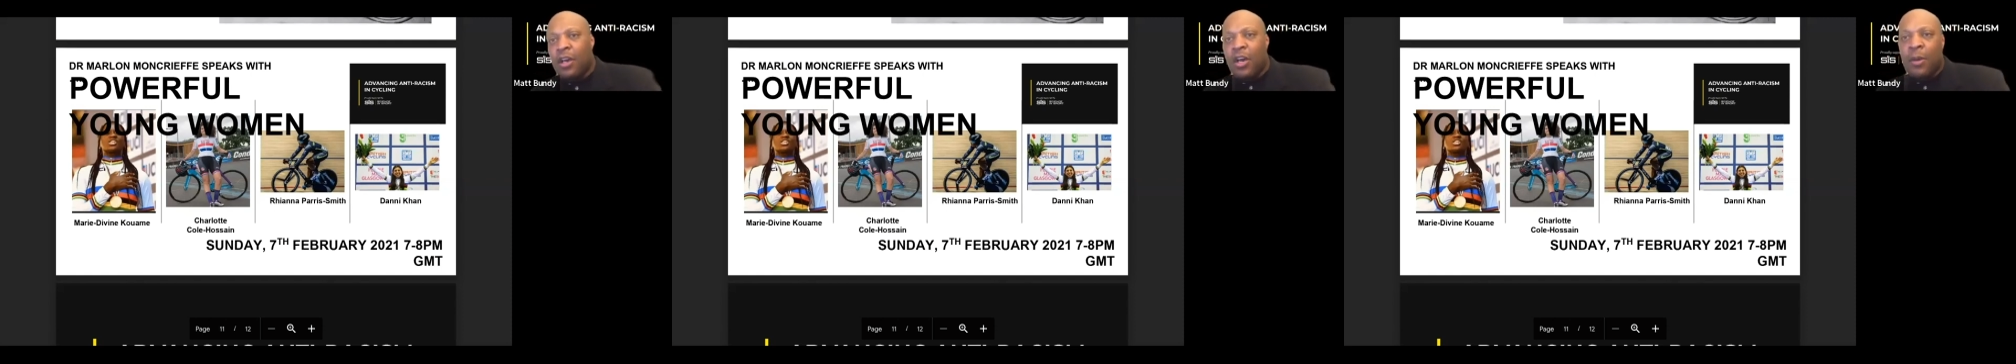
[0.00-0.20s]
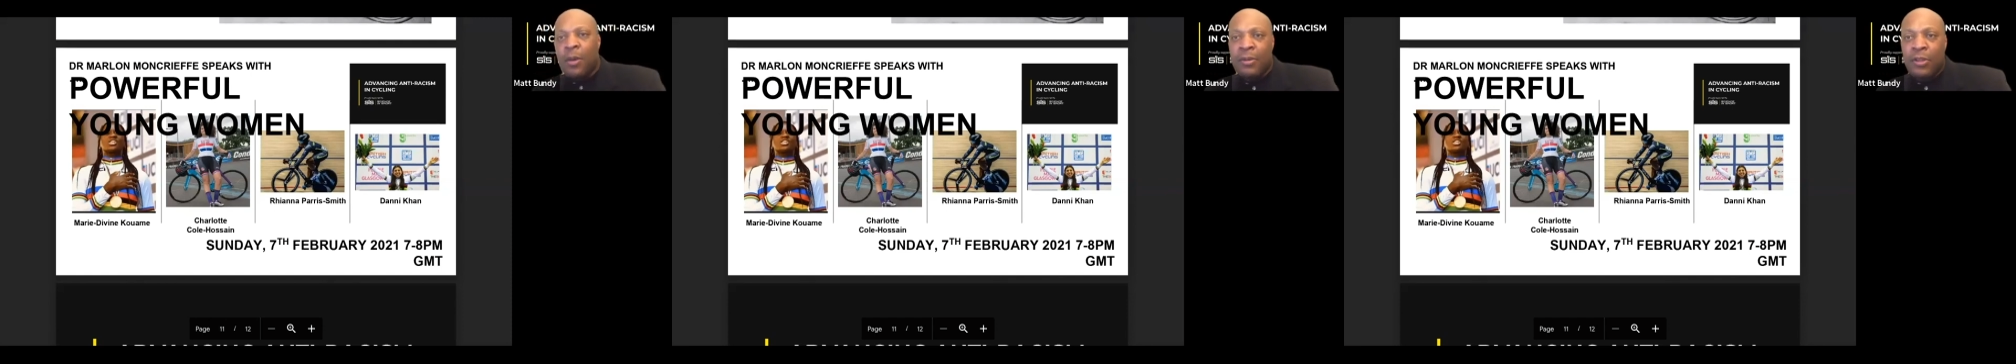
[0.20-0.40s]

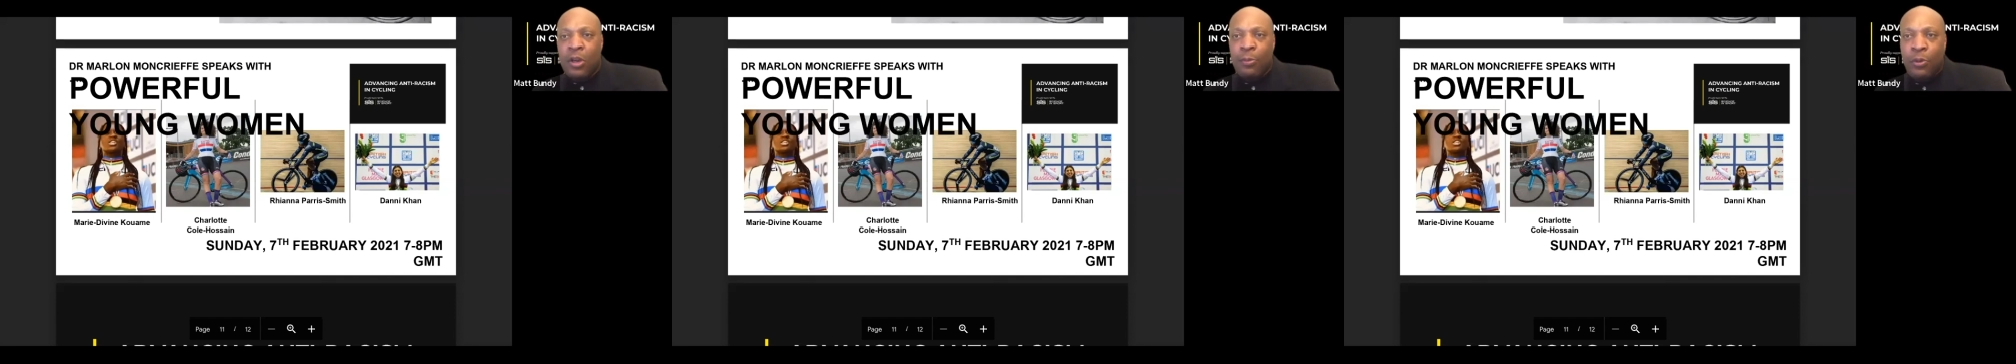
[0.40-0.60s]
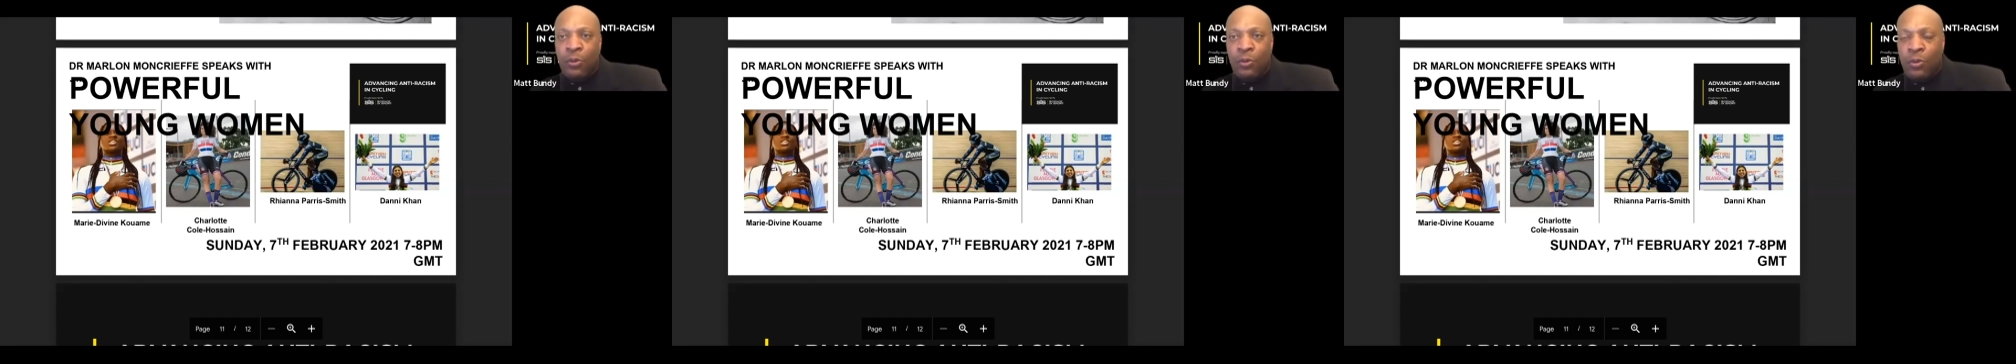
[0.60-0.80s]
a
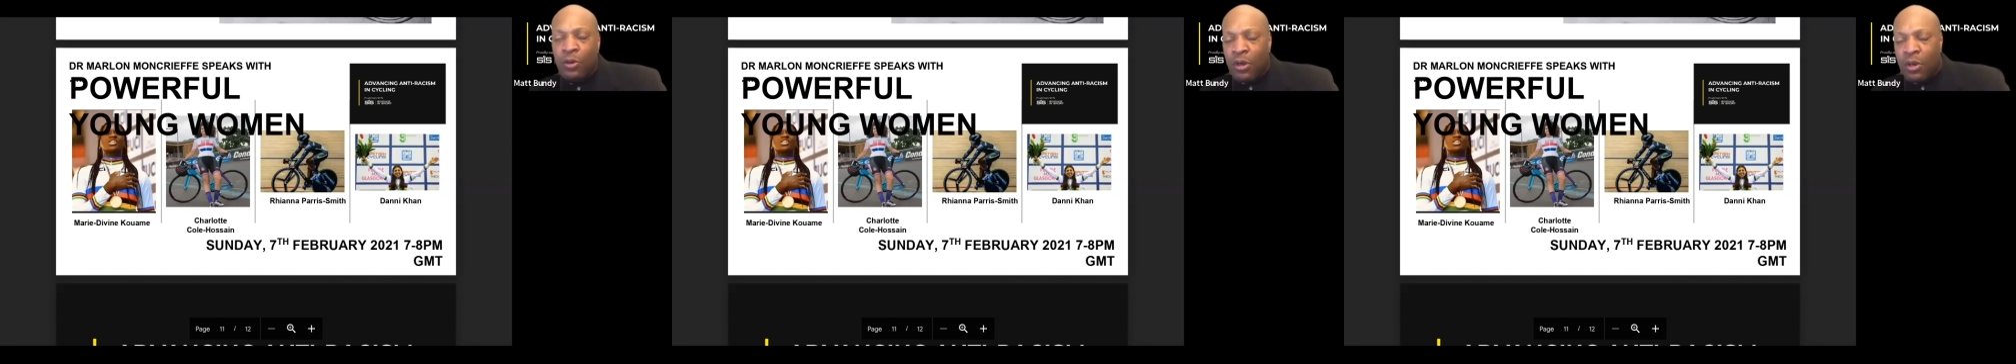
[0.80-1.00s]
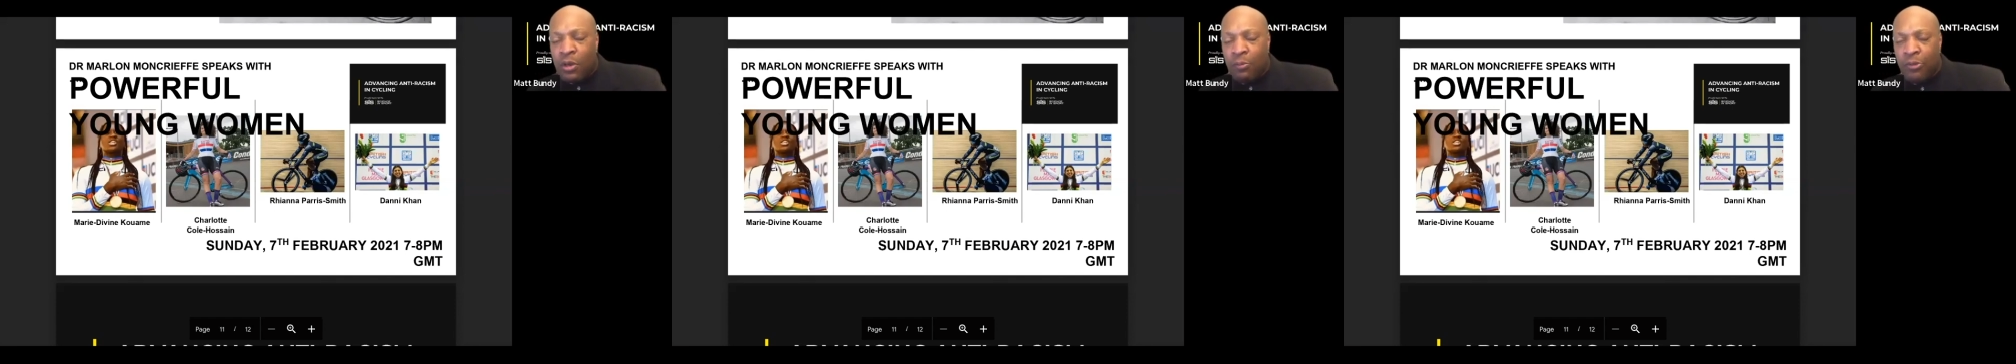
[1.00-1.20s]
double
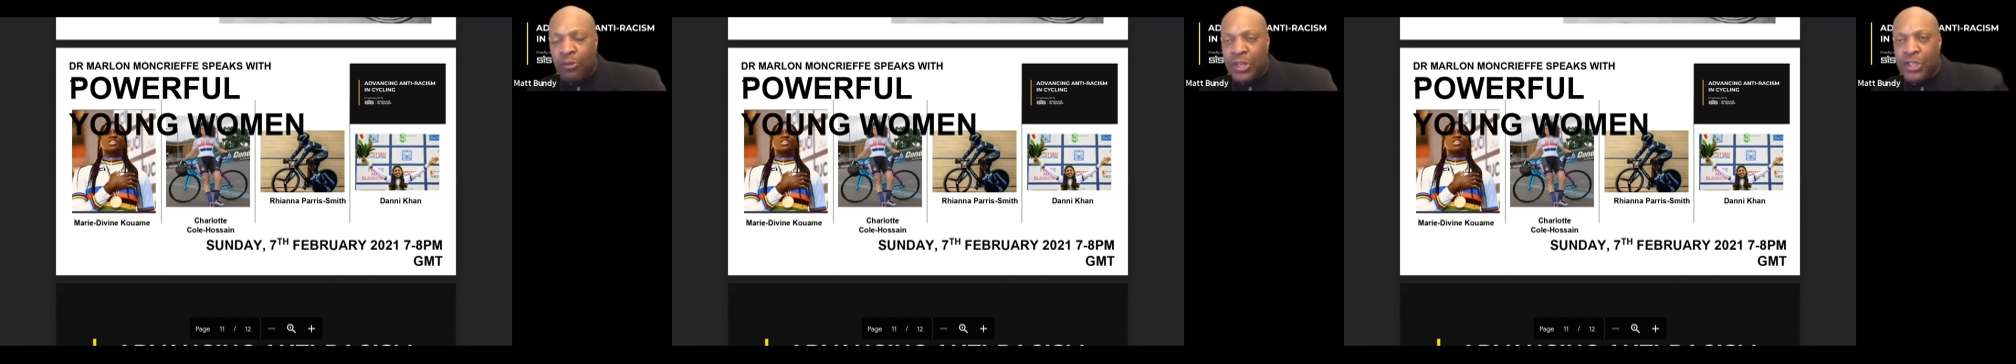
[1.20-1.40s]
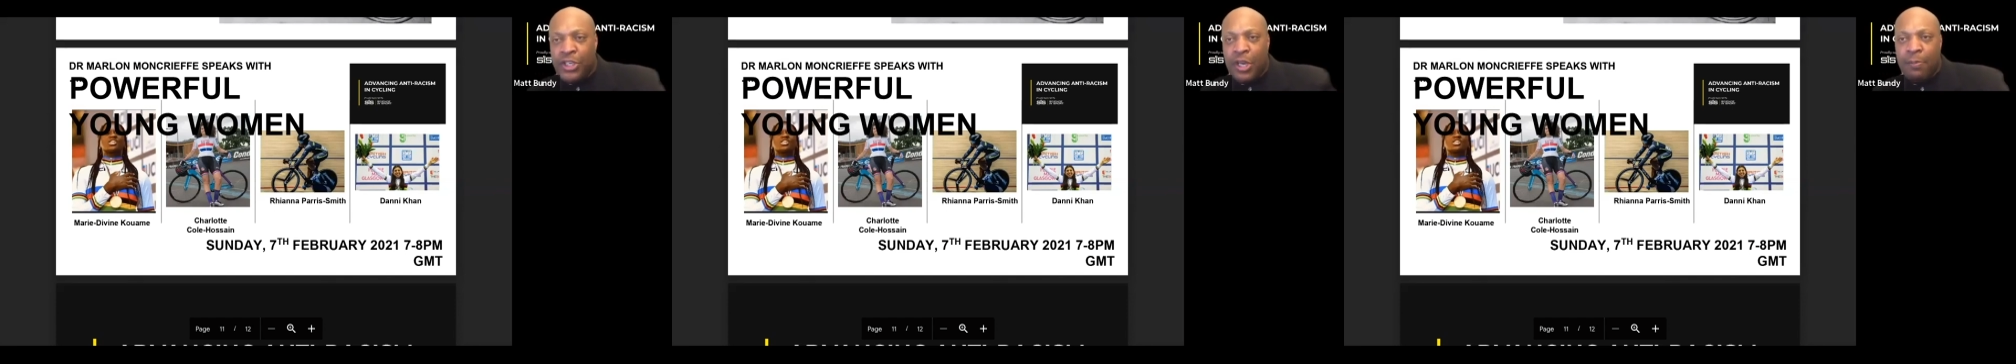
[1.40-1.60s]

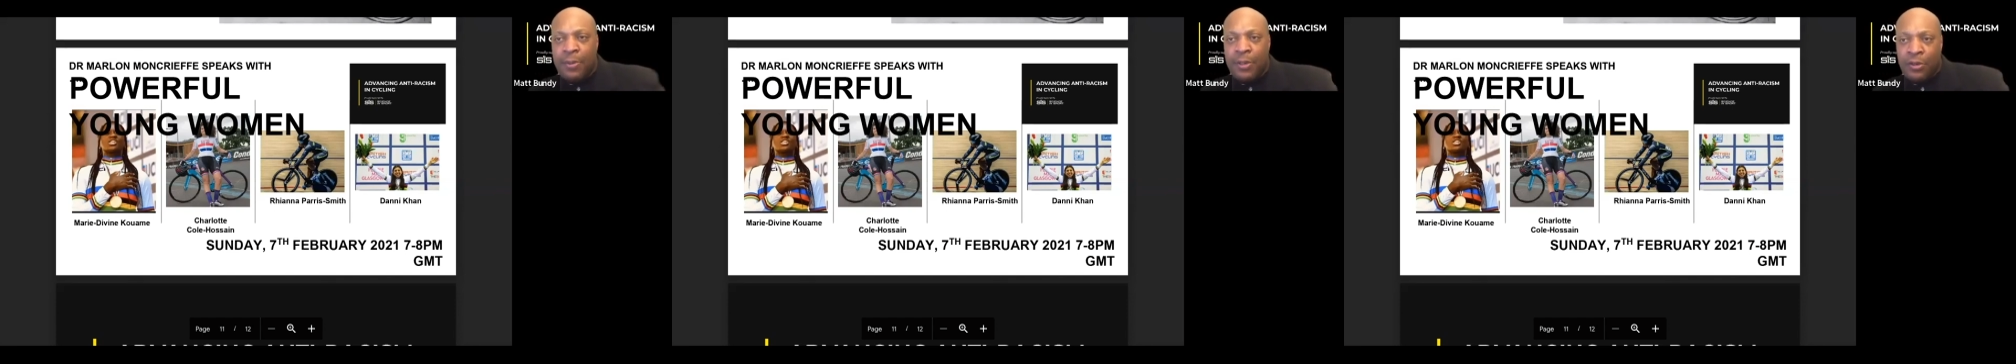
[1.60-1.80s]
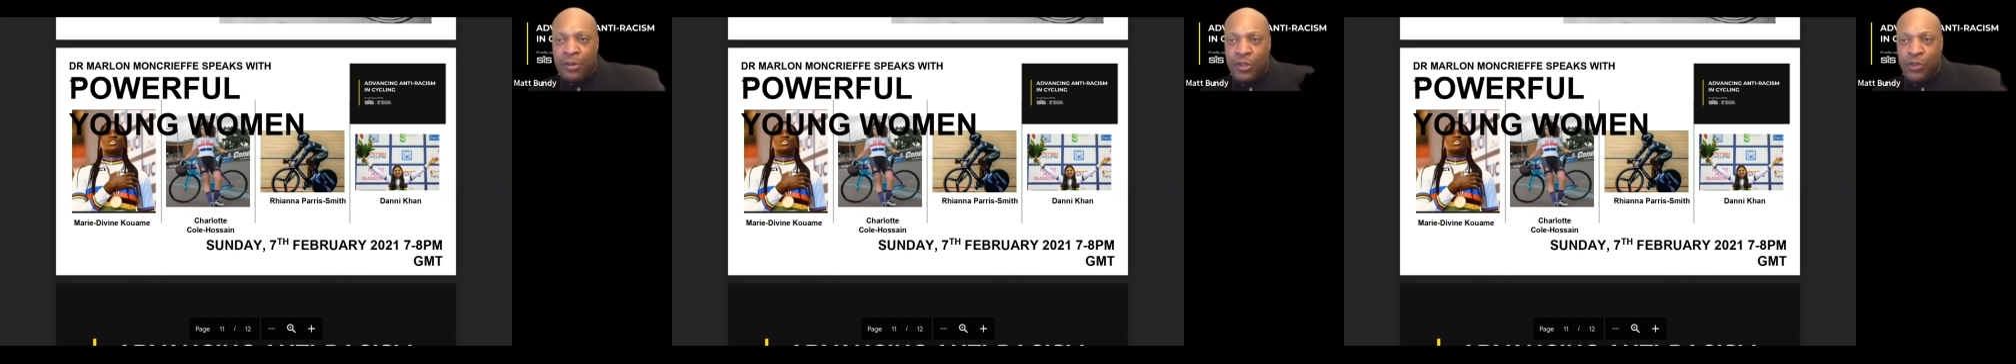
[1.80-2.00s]
British
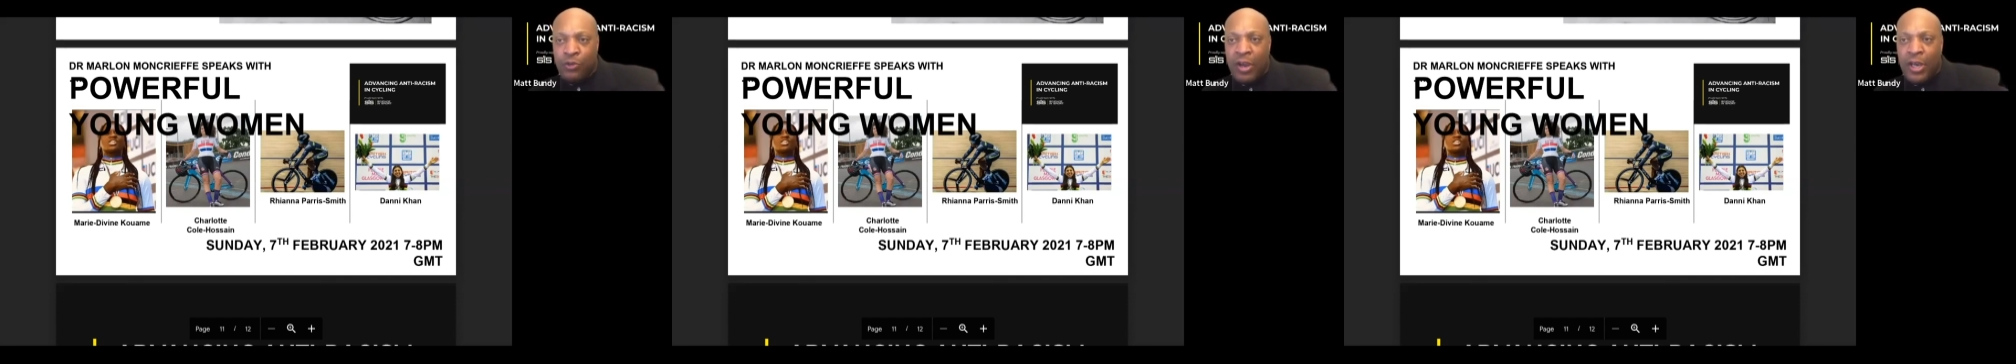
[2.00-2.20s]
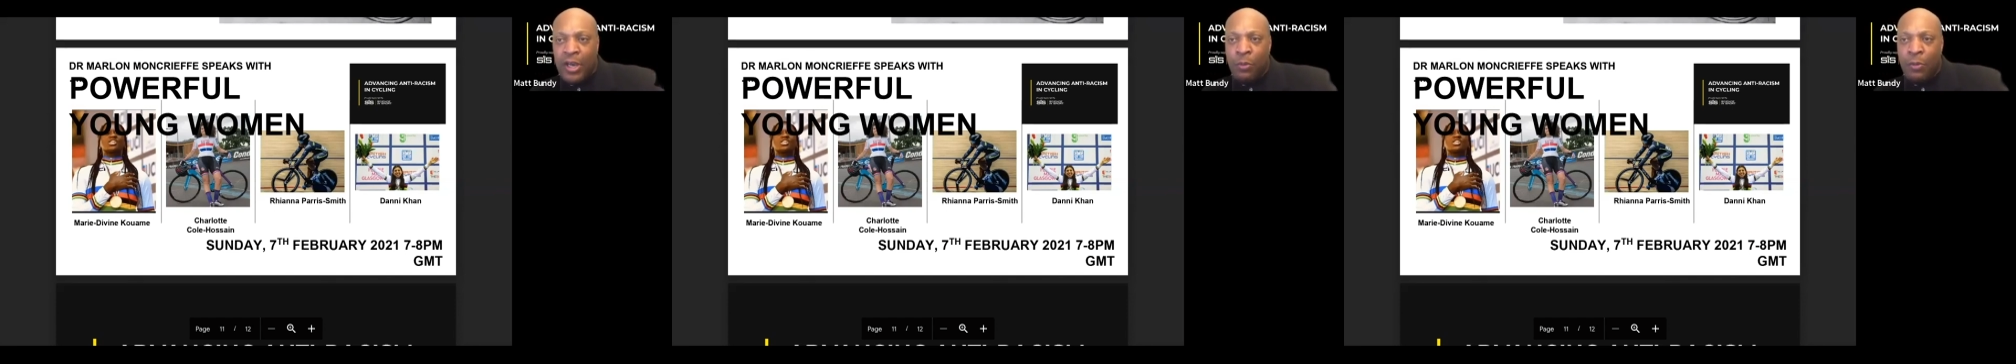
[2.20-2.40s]
champion on the track,